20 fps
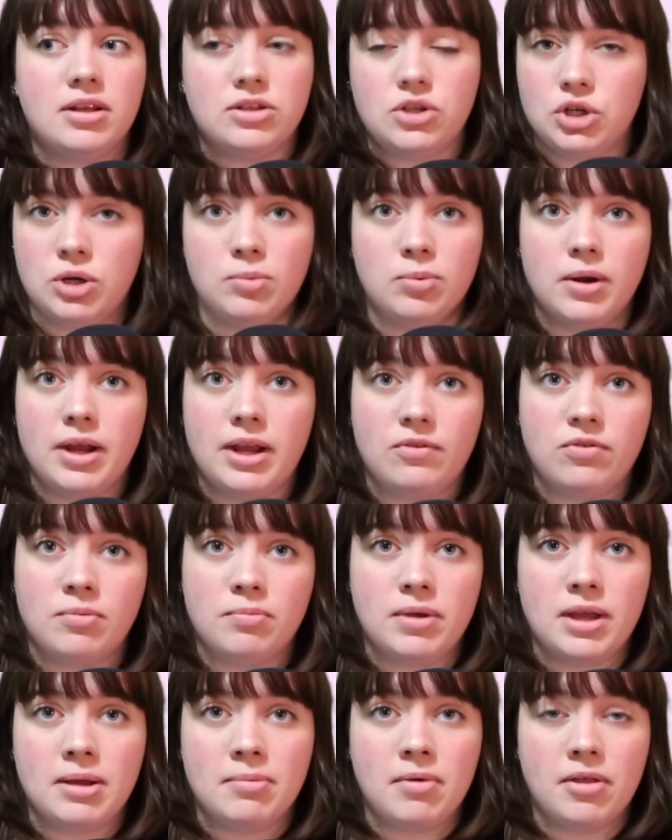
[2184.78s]
Took a break from
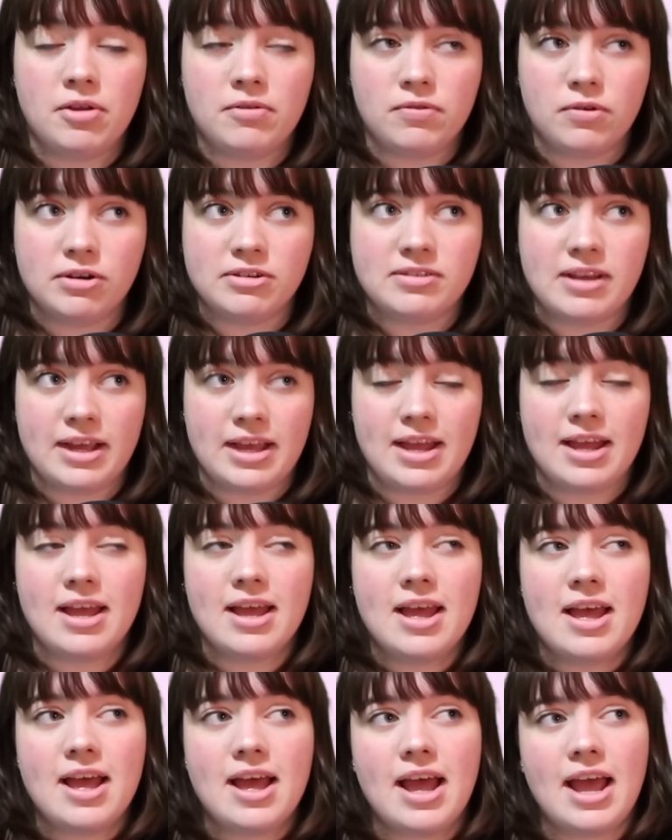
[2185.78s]
being a mother for a second.
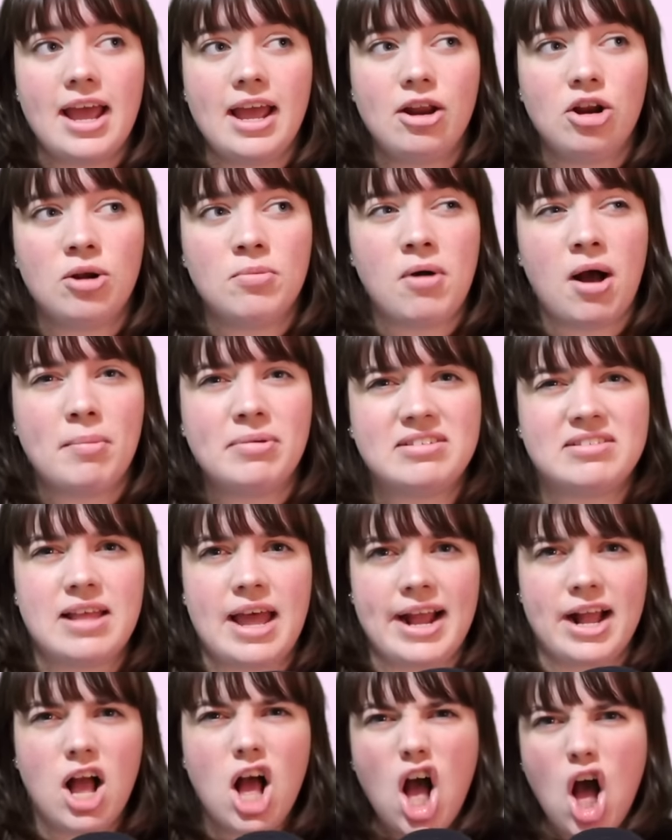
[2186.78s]
And her mom is
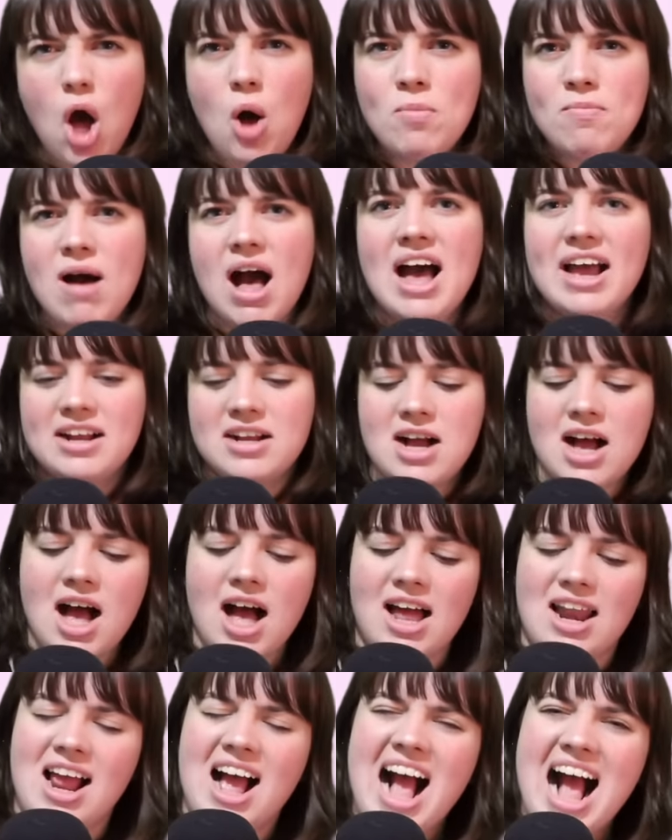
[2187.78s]
like, oh my
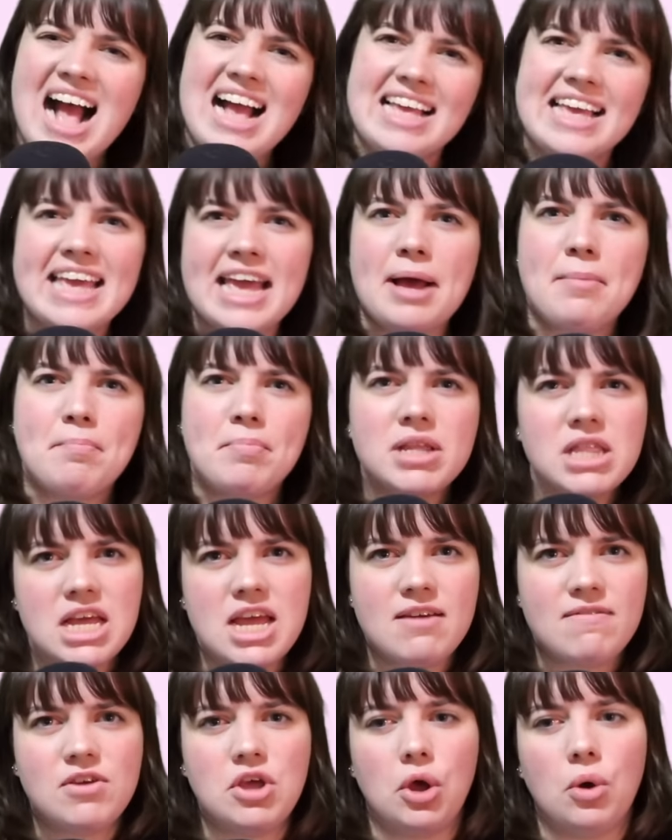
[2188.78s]
God, I can't
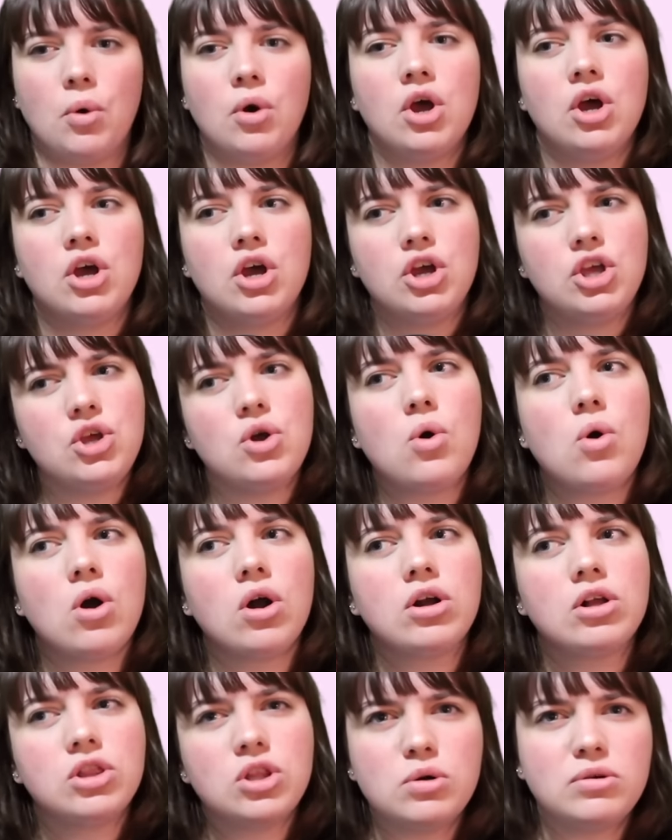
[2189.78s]
believe you.
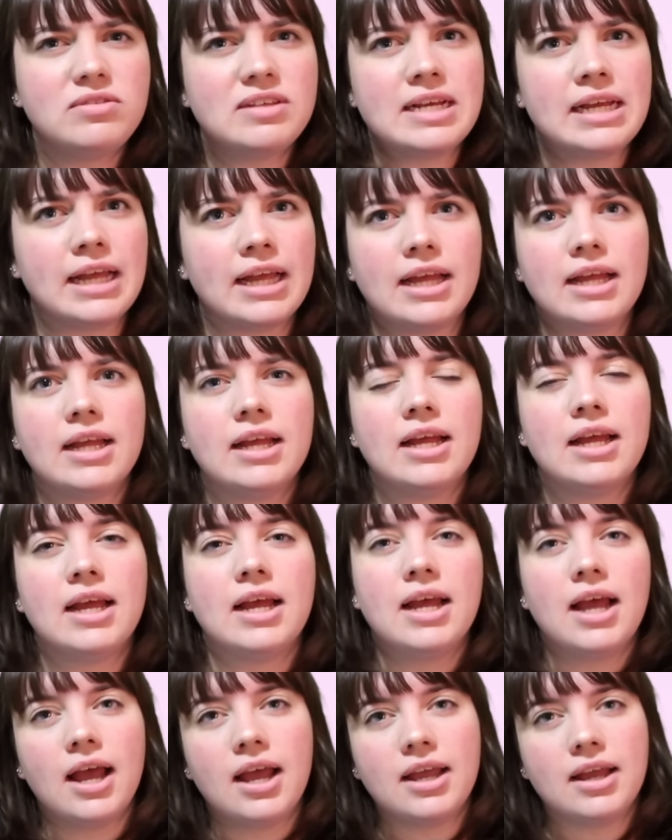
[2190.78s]
You're losing it.
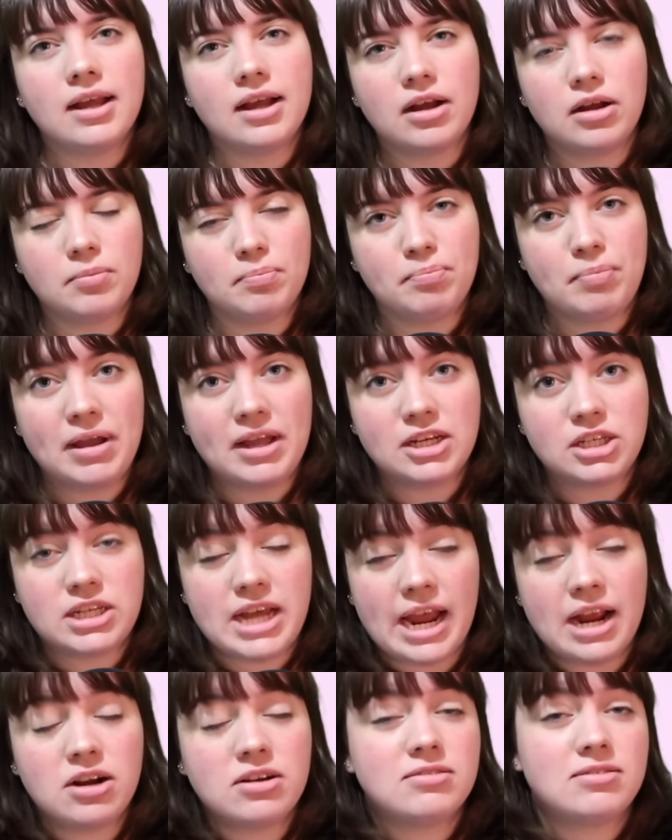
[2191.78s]

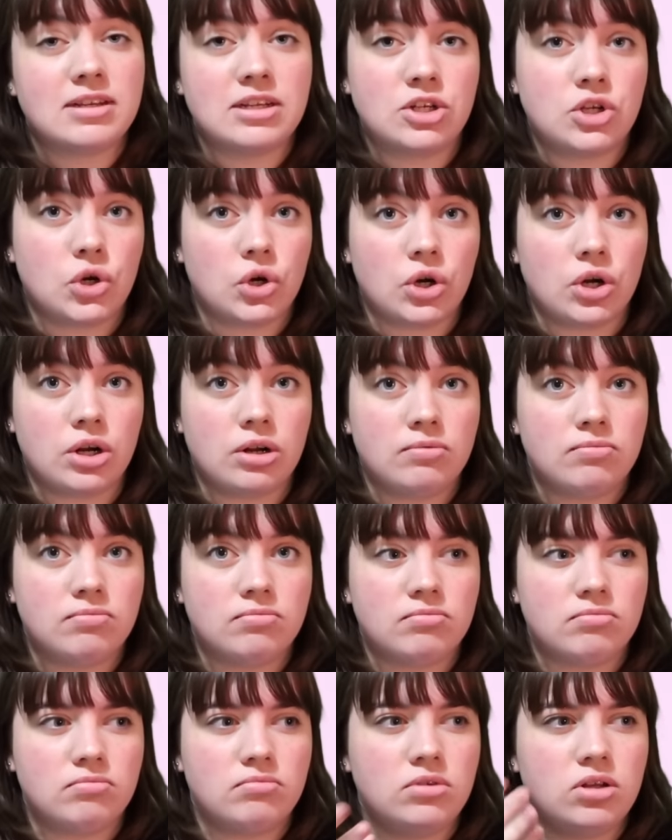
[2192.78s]
Tears into her.
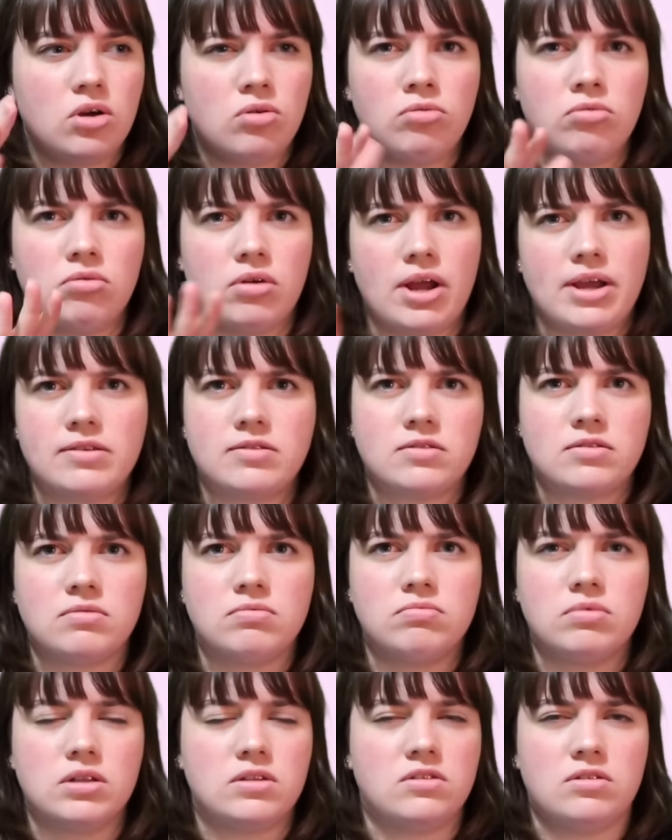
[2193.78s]
No
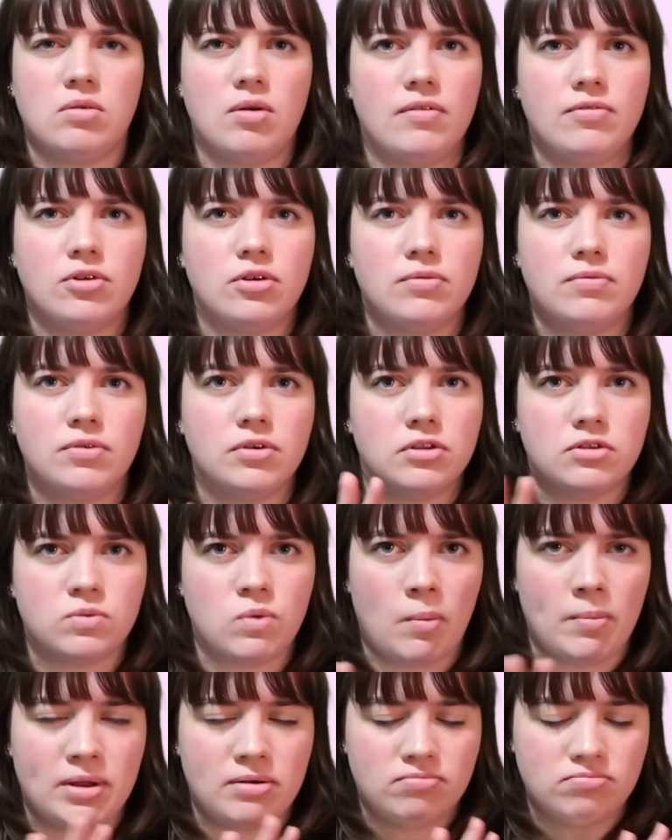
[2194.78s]
grace whatsoever for this
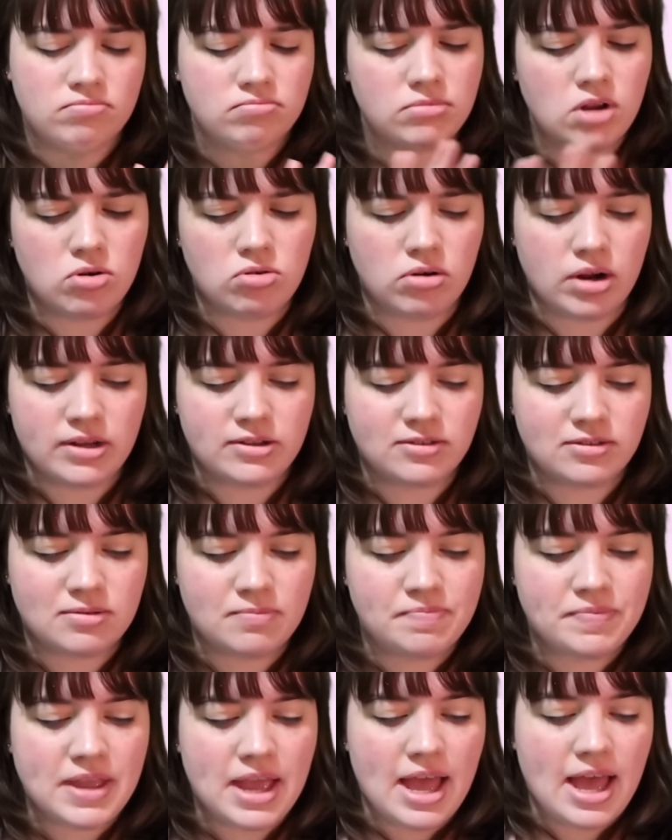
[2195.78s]
woman. No grace.
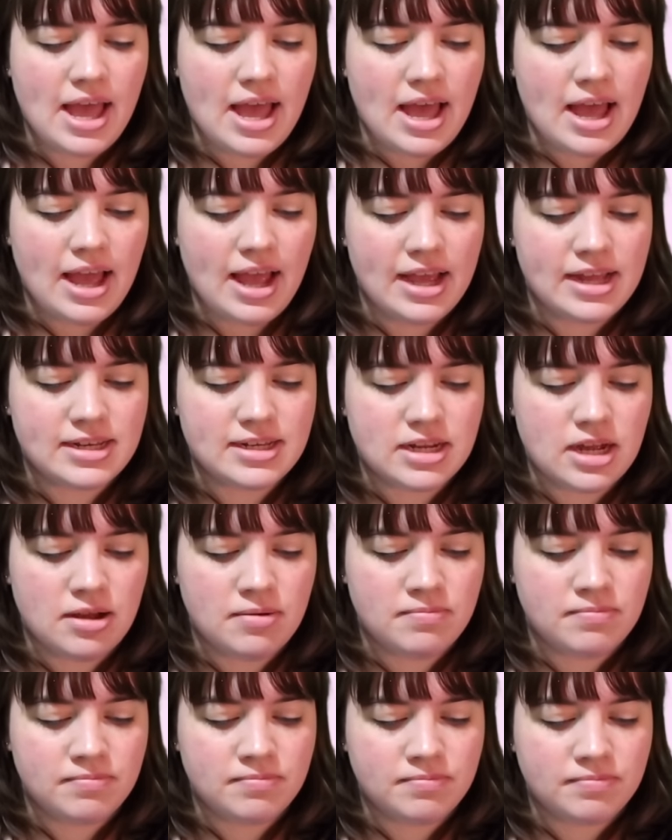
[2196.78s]
And
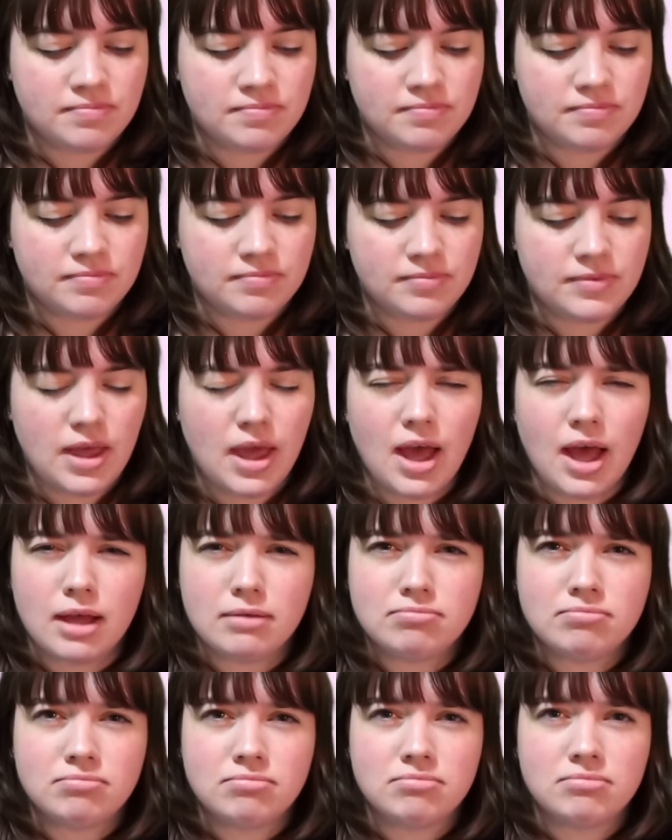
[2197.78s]
yeah,
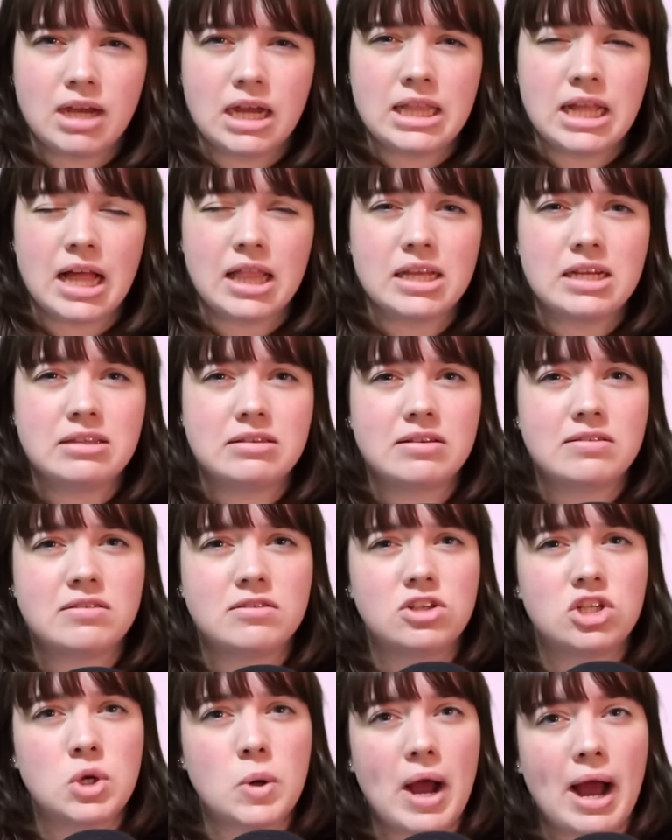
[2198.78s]
and that leads us
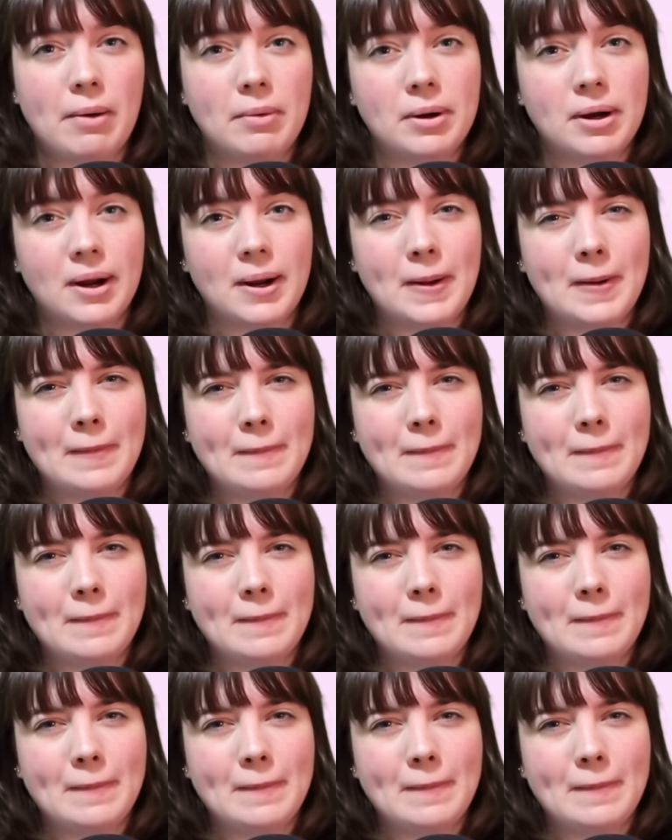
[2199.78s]
into our